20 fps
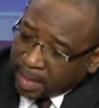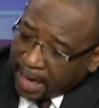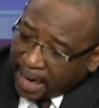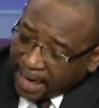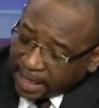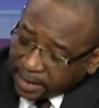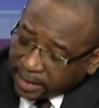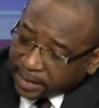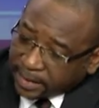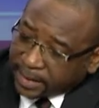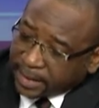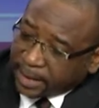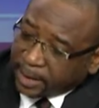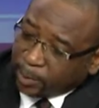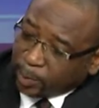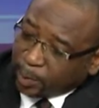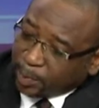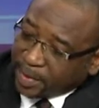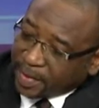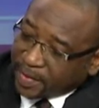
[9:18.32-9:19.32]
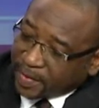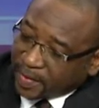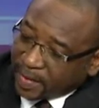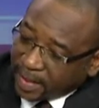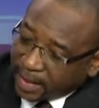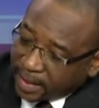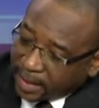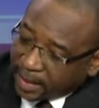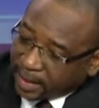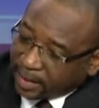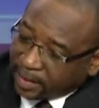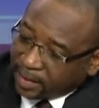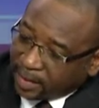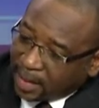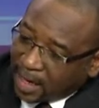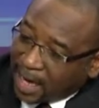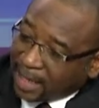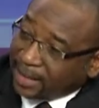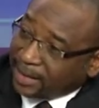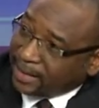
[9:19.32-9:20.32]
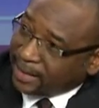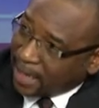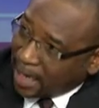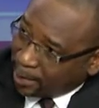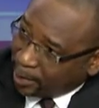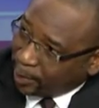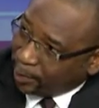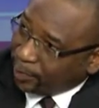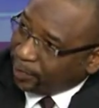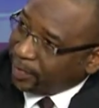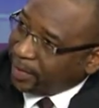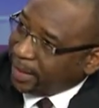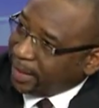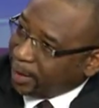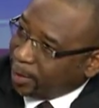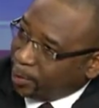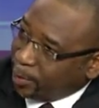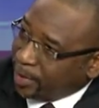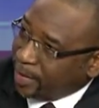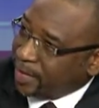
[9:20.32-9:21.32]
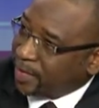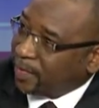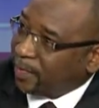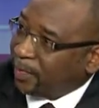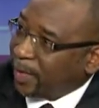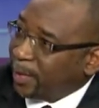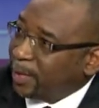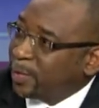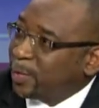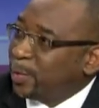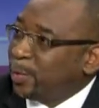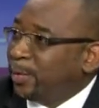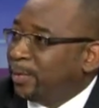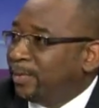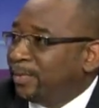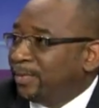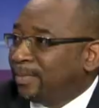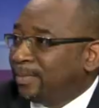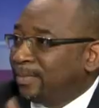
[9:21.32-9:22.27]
entity will be seeking a tariff increase very soon.